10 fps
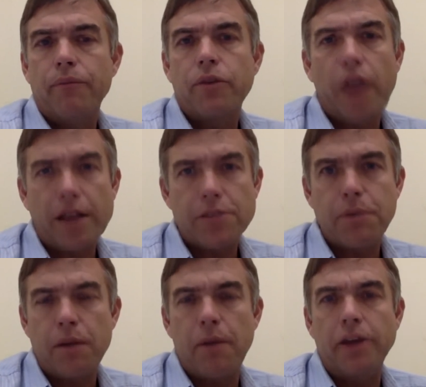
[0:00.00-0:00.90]
So that's
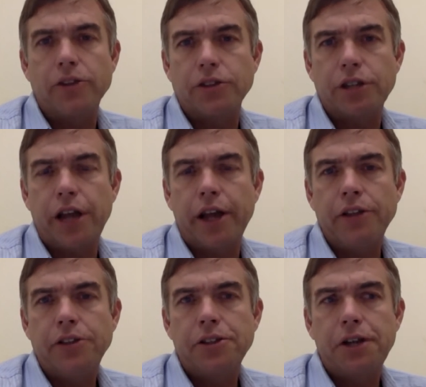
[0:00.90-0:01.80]
been a major
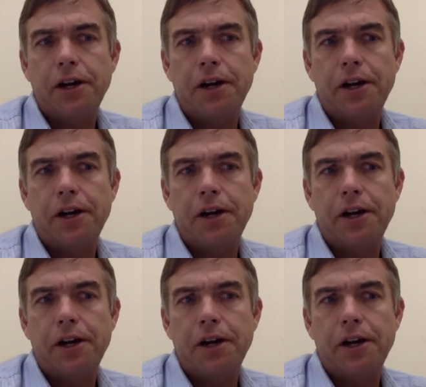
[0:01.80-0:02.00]
change.